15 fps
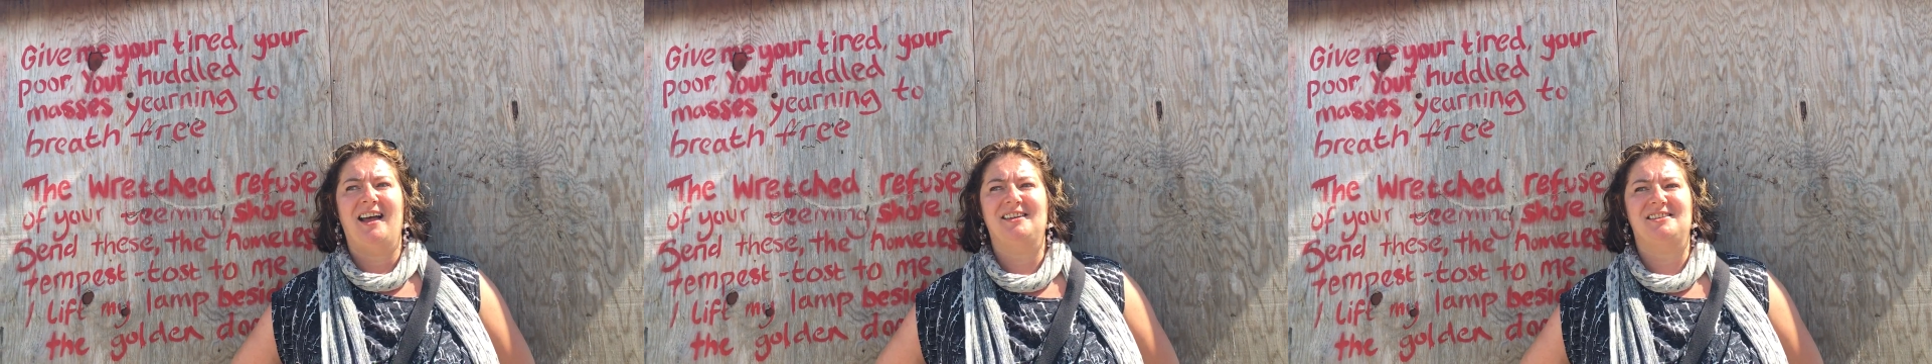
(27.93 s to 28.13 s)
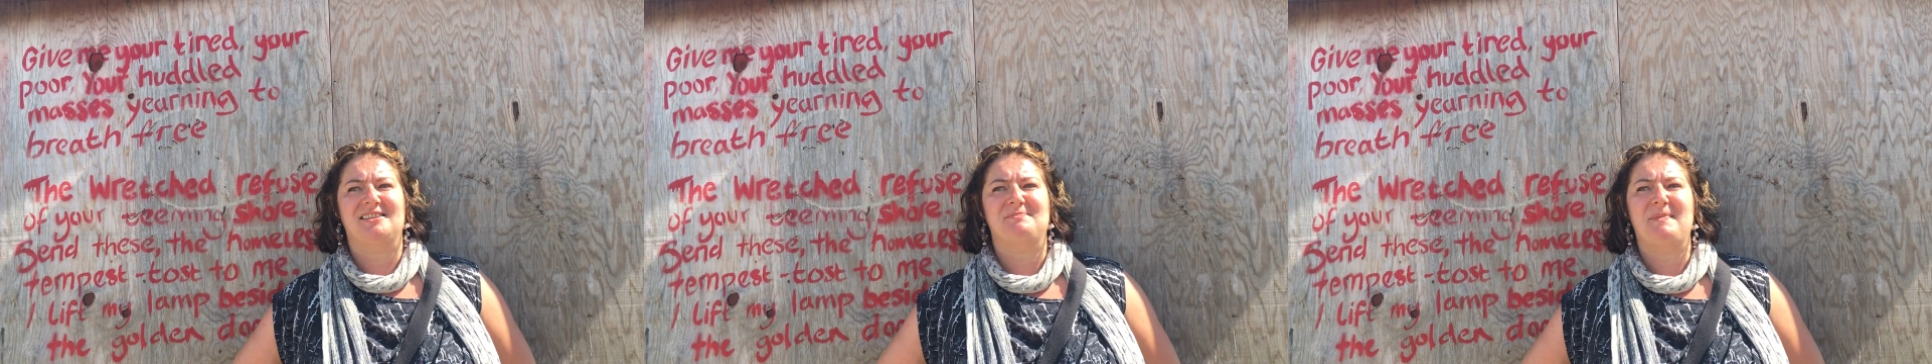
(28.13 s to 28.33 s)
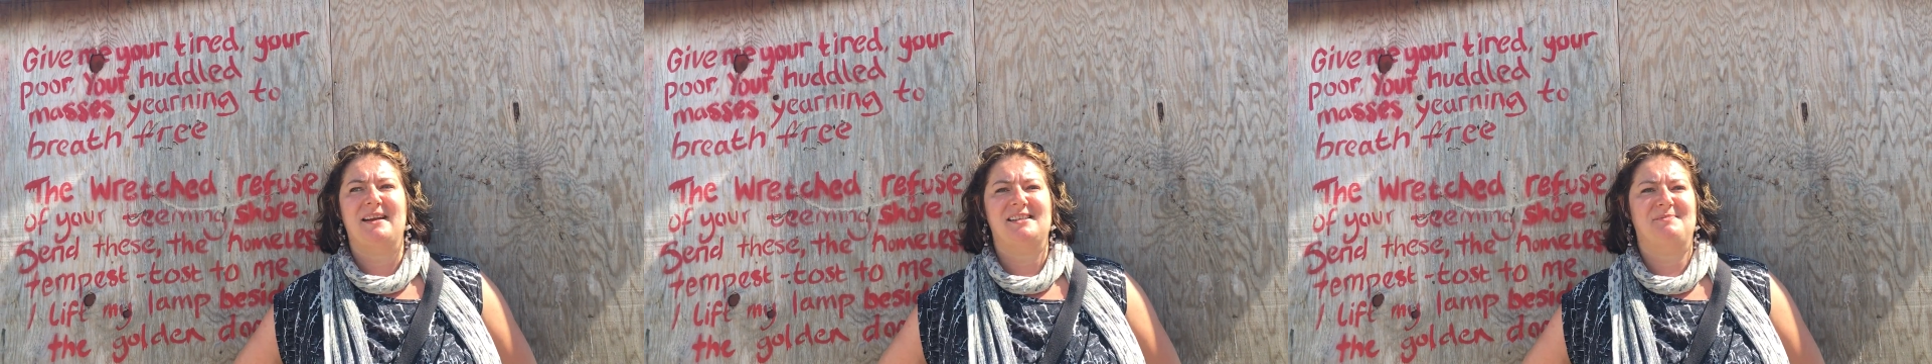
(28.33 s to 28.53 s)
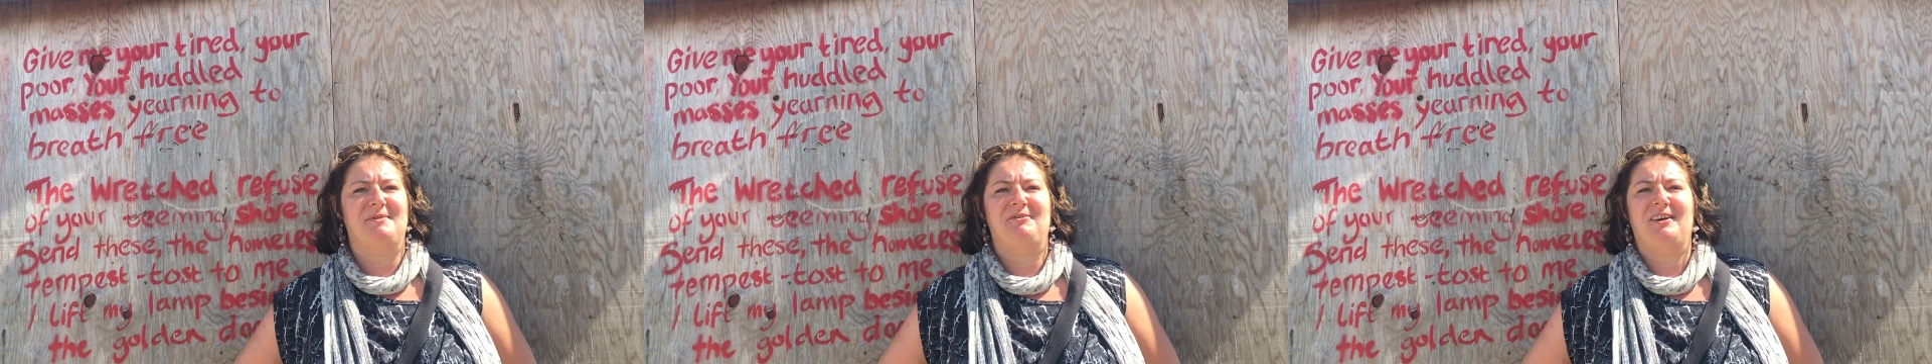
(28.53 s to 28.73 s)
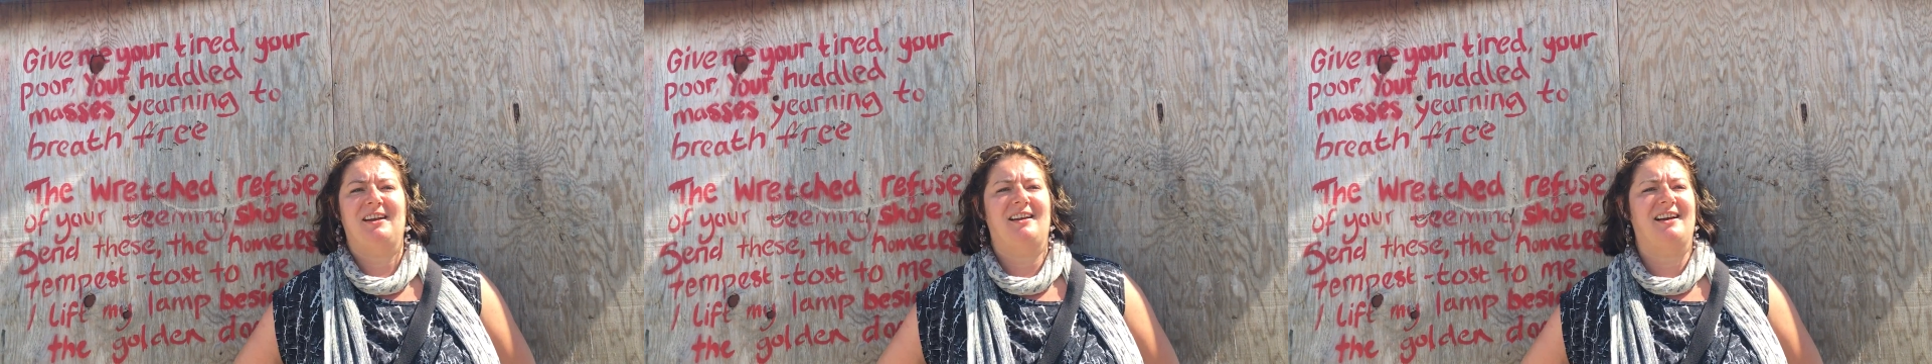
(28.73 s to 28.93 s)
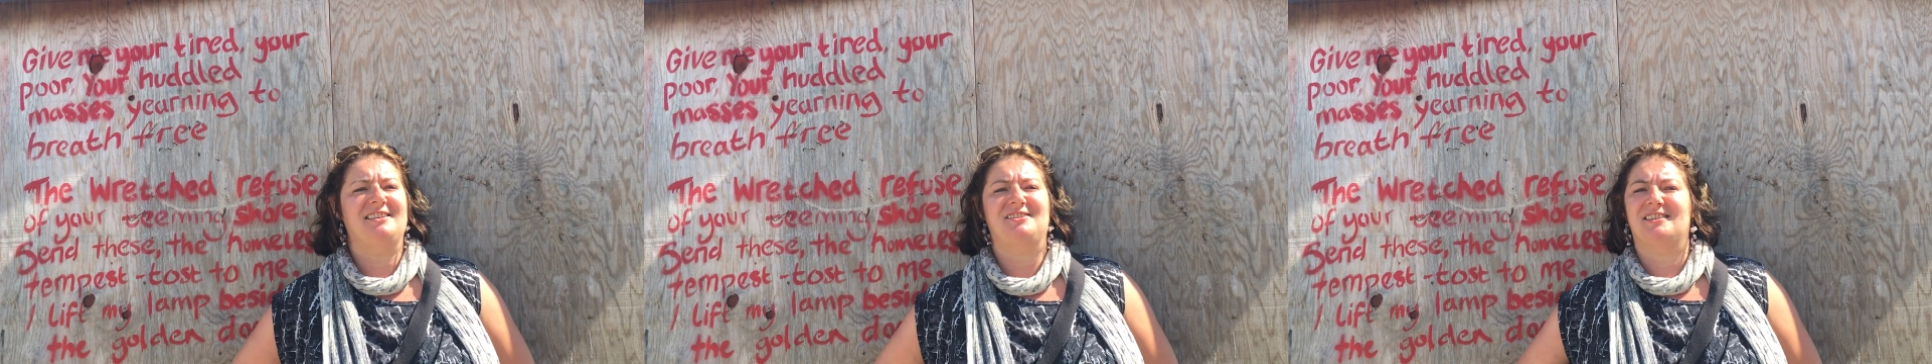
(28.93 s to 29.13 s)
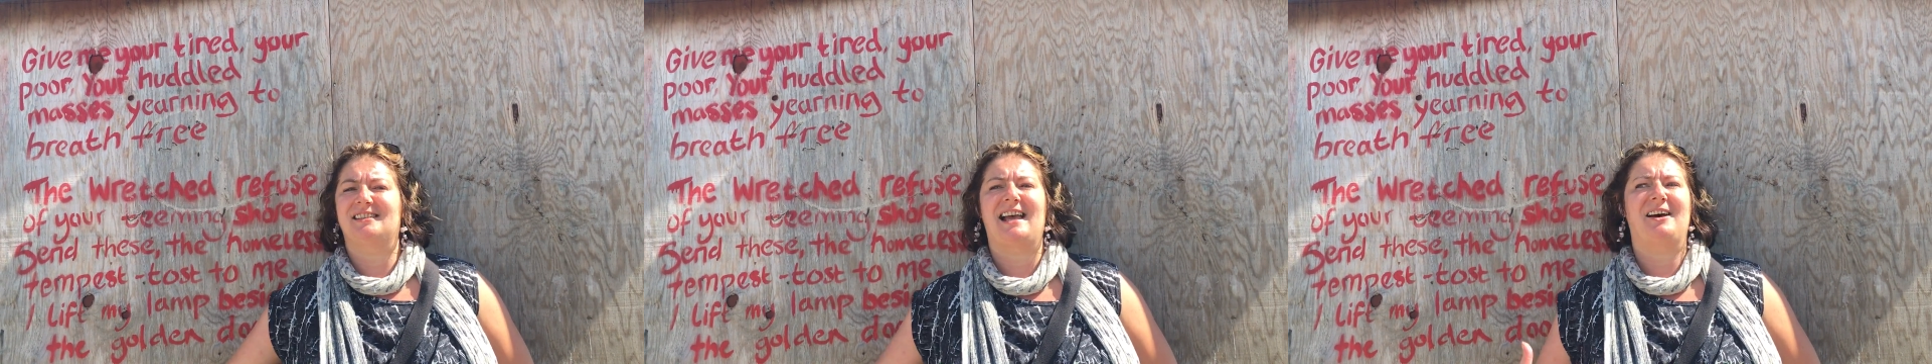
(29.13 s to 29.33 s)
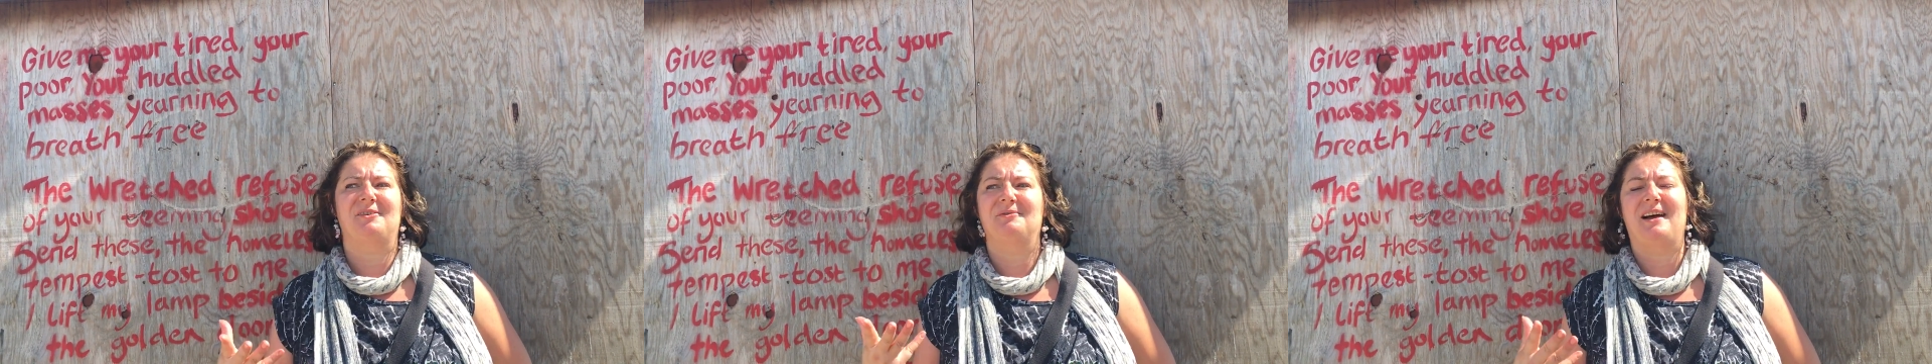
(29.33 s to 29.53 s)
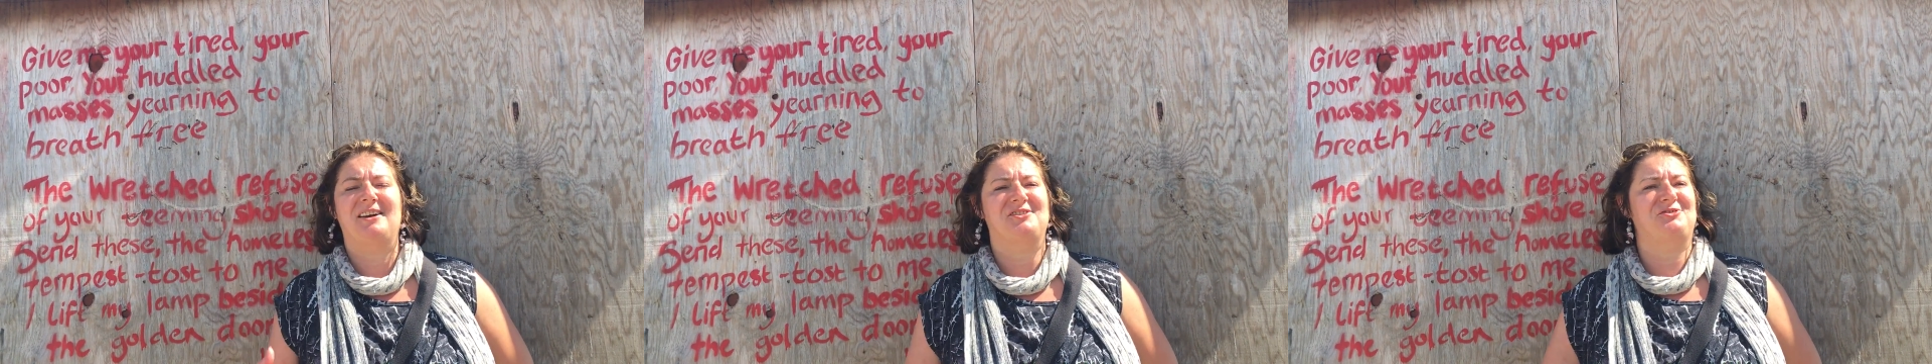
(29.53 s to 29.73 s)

it just makes me realise just how